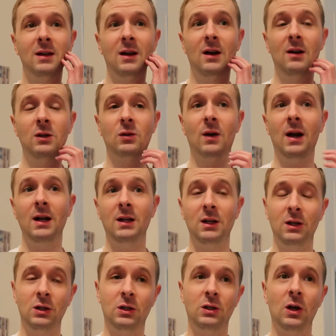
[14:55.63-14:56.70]
uh, trying
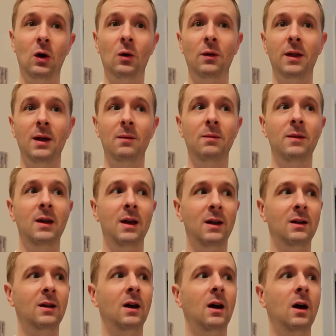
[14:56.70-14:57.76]
to show them
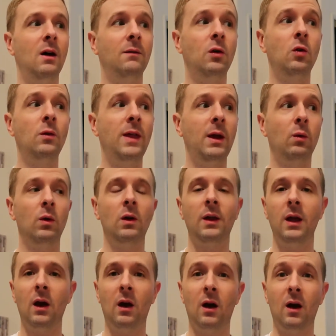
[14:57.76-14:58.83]
that uh, of who they
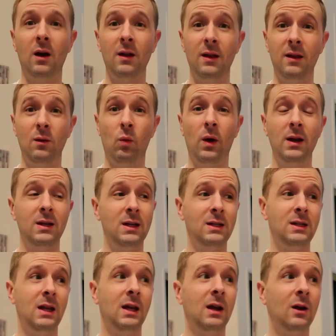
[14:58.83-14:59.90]
really are, what
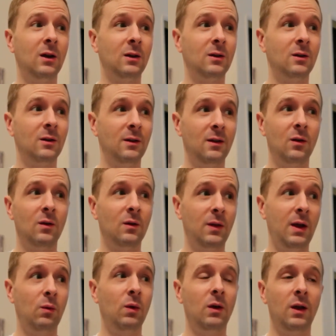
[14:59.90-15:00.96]
Disney character
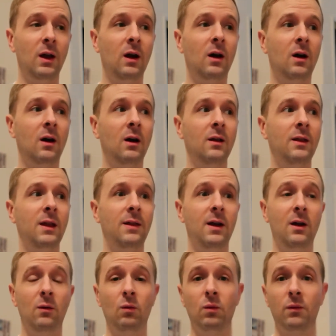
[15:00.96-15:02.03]
they really are, that they're